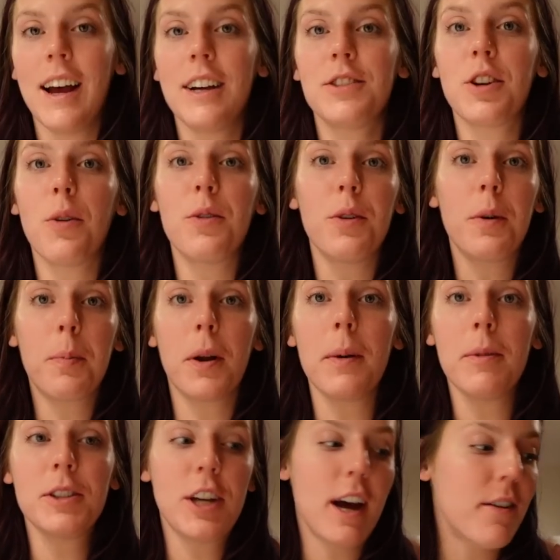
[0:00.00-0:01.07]
So you could pretty
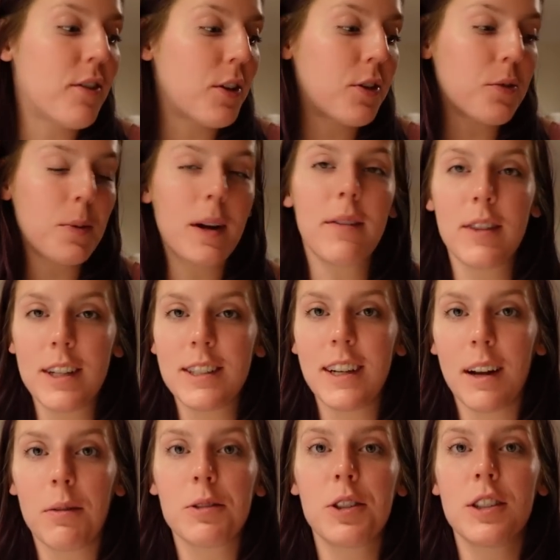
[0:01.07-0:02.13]
much have three of these
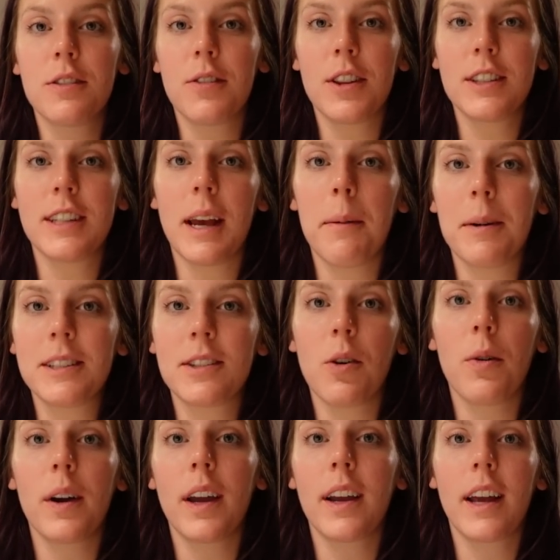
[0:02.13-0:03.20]
sandwiches for the same as
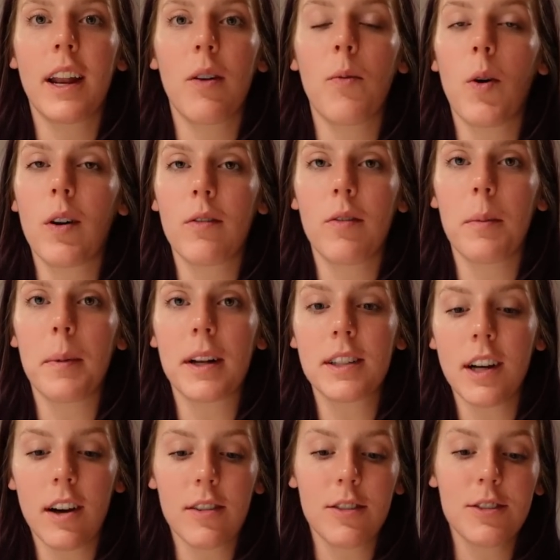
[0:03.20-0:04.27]
going and getting one from
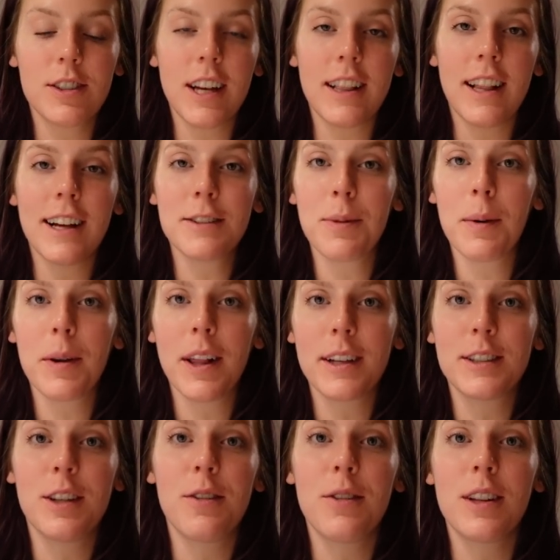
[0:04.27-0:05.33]
McDonald's. And that's why we
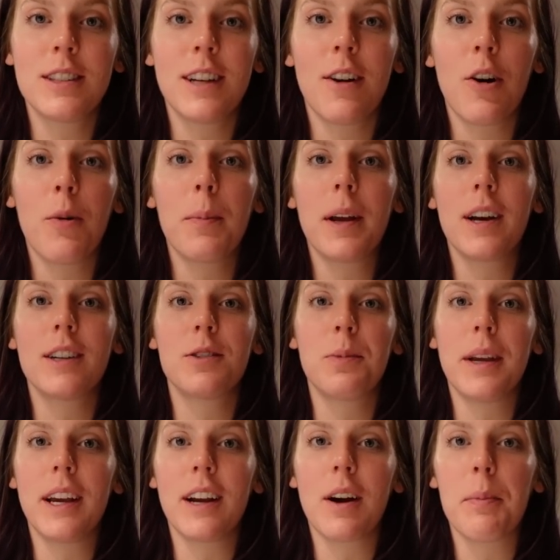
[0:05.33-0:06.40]
like to do this at home because
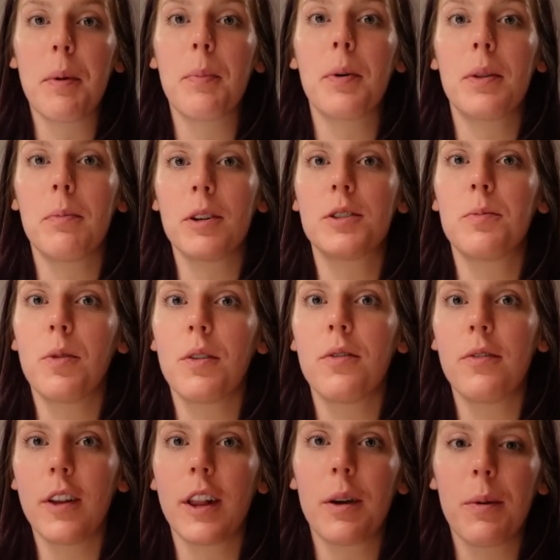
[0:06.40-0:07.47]
we can come up with much more
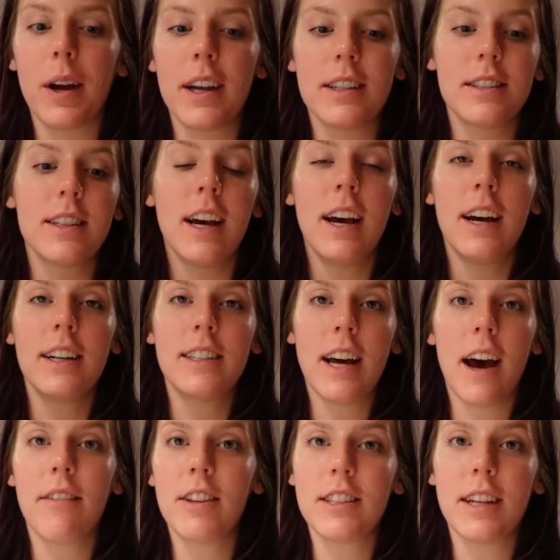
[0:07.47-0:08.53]
filling ways to
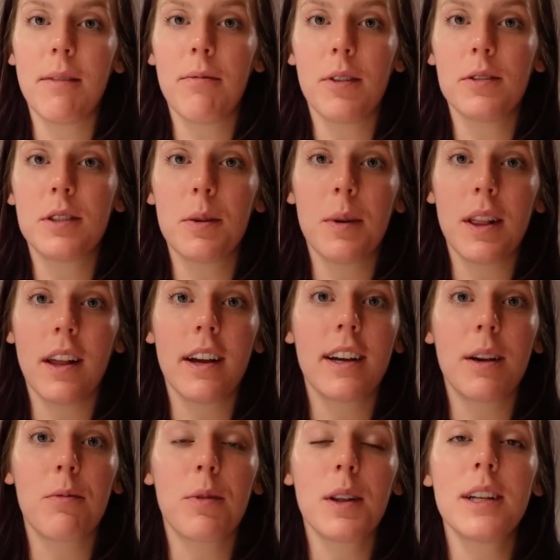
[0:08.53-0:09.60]
have the same foods that we
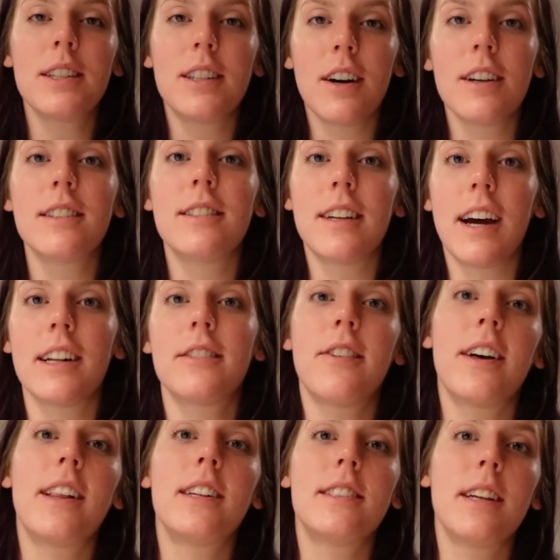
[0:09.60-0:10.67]
like. It really does
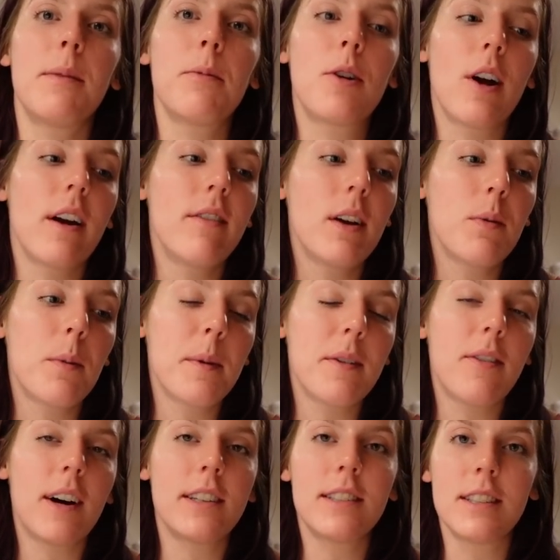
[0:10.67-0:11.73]
satisfy that same craving when we
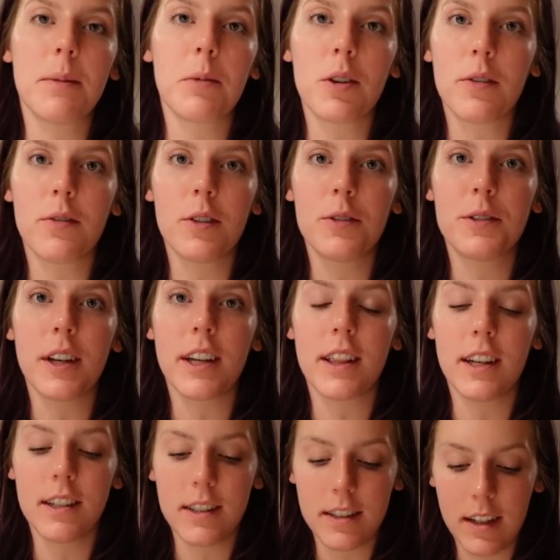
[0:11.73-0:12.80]
find similar foods like
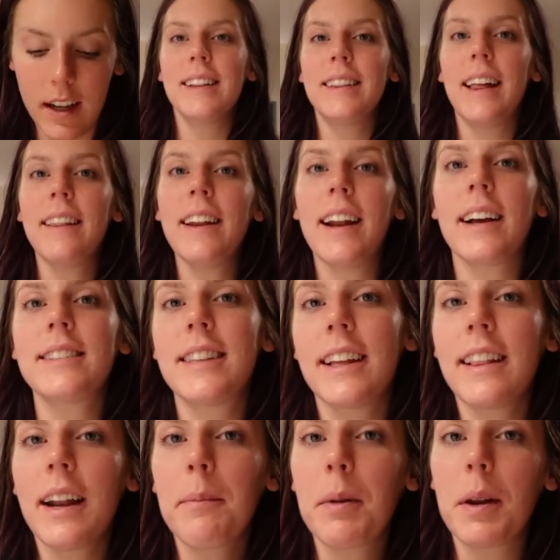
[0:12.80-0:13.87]
this. Then the next
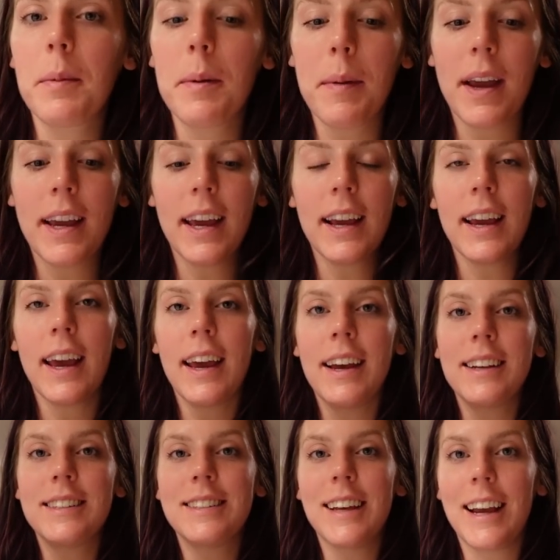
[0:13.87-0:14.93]
thing that I'm gonna be making
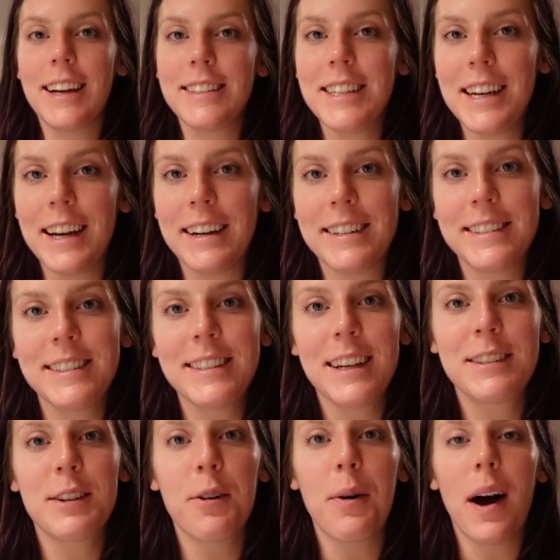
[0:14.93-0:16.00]
is Auntie Anne's.
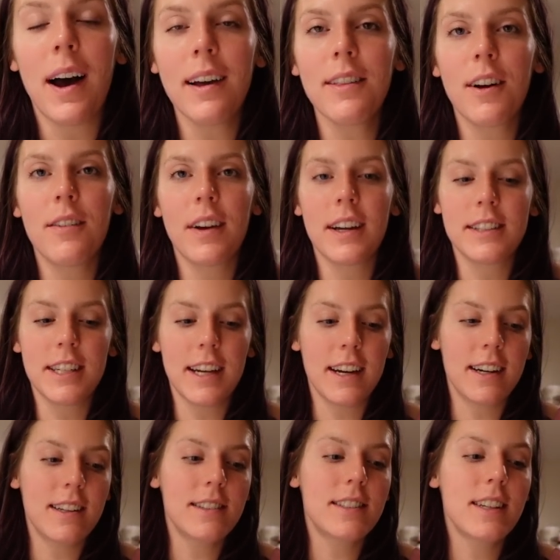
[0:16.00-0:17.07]
So I love Auntie
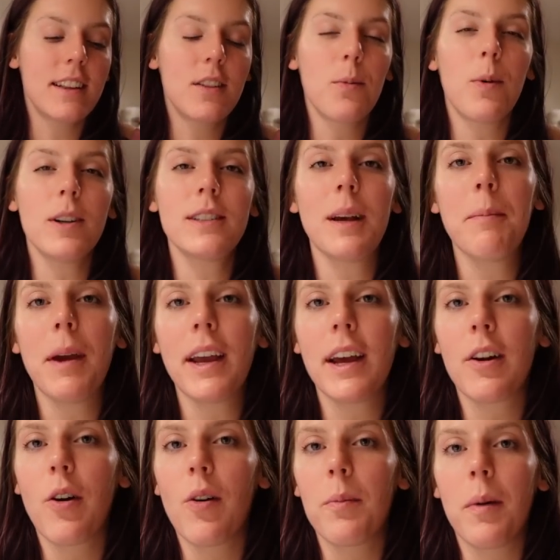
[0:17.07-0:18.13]
Anne's. The ones I make
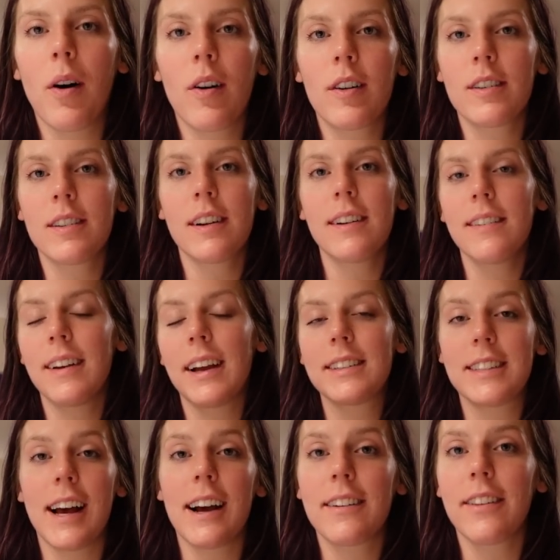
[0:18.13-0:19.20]
at home aren't
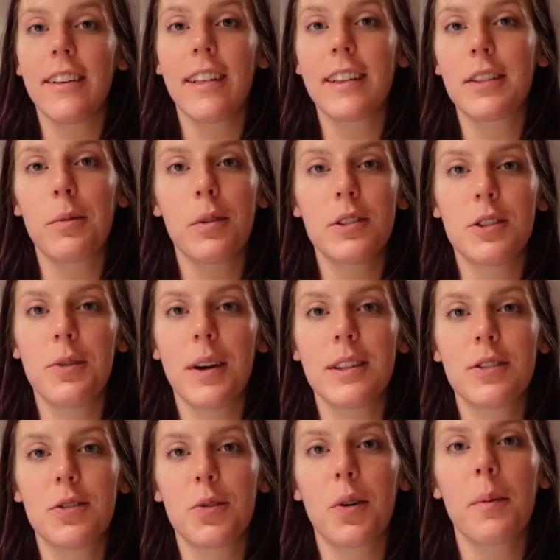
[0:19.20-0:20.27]
exactly like the ones you get
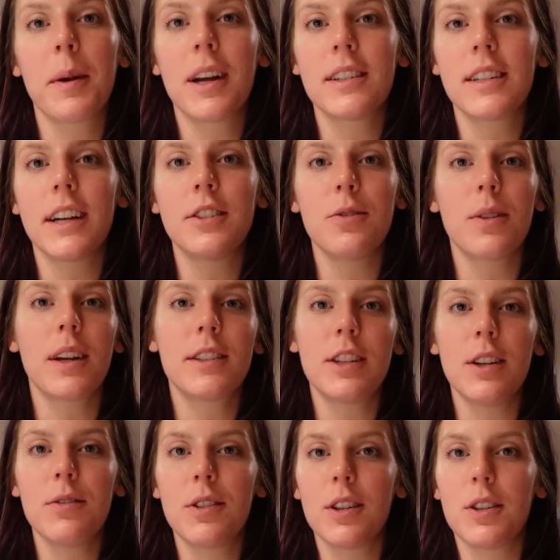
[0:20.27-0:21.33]
in store because I do like
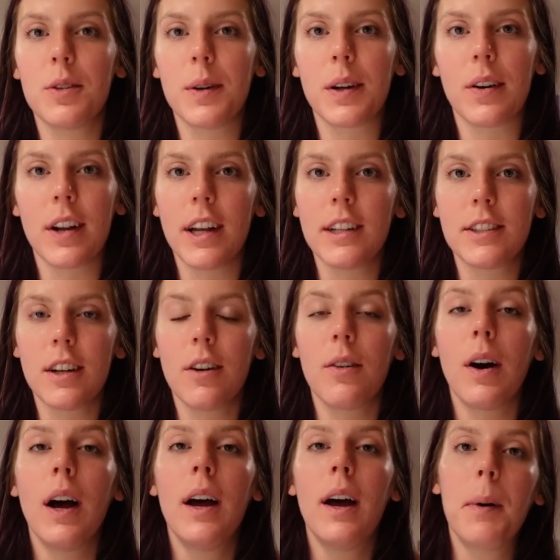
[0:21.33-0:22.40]
to use the two ingredient
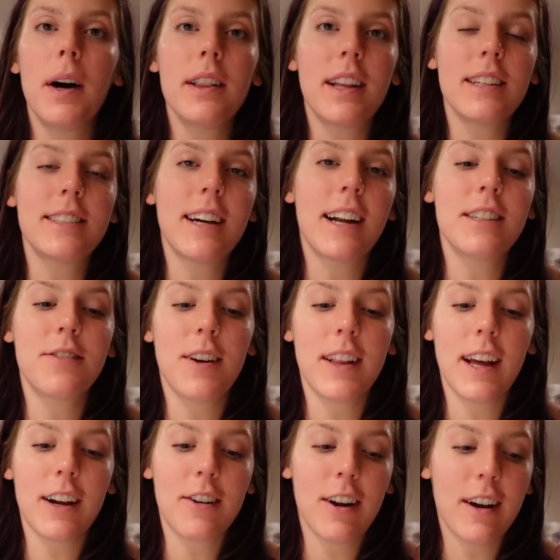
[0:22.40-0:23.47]
dough, but they satisfy
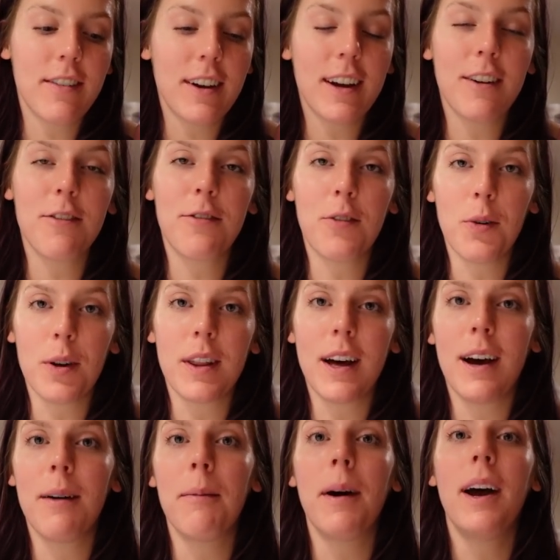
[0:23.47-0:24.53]
that craving for
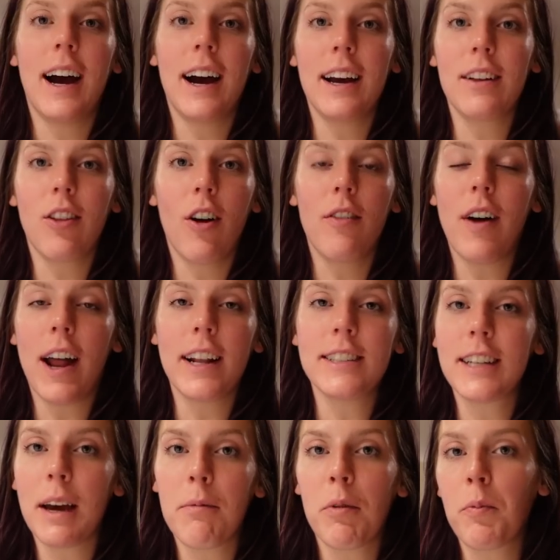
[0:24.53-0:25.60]
them. I love any
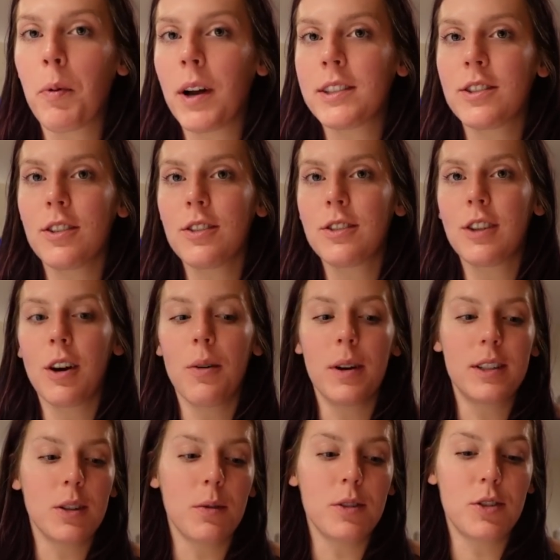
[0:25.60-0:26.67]
type of pretzel, so
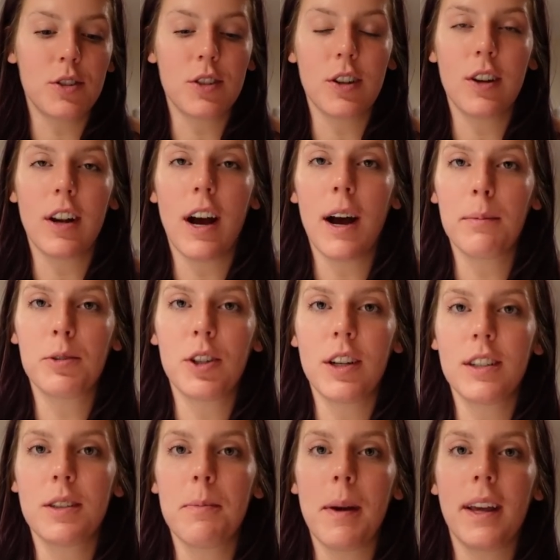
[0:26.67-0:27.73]
it's always just a good
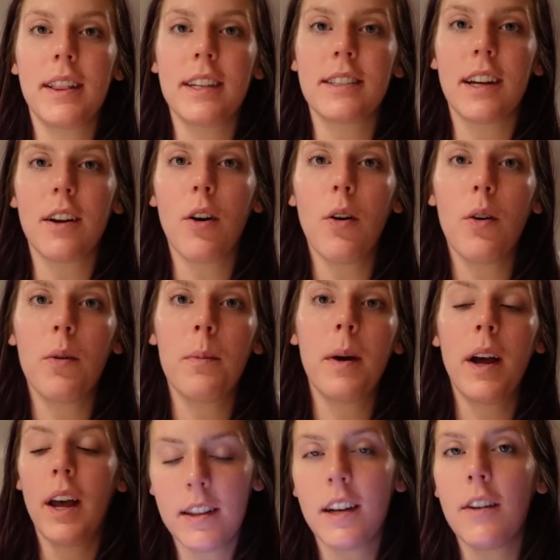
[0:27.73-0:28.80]
option to make these at
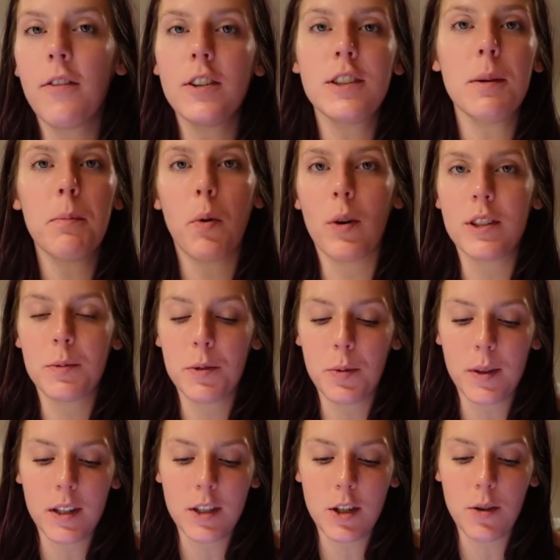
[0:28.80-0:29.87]
home. The difference in points
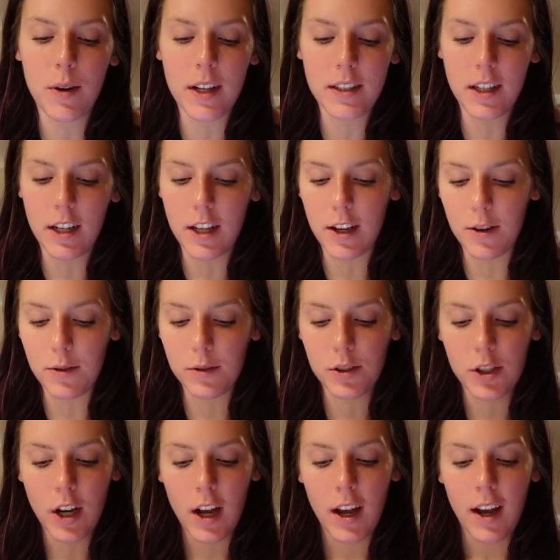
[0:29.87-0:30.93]
between the two isn't
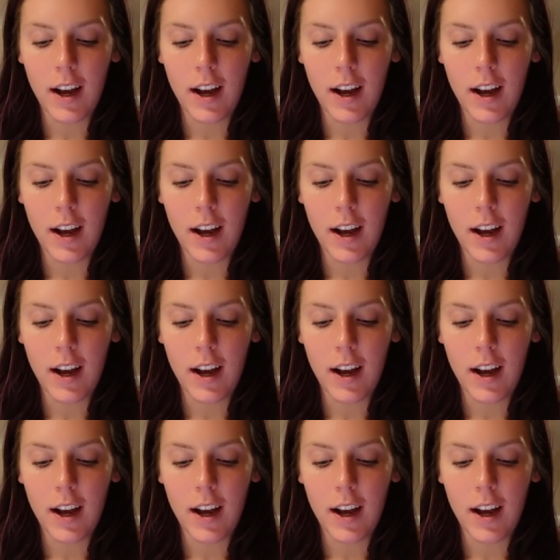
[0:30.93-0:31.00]
huge.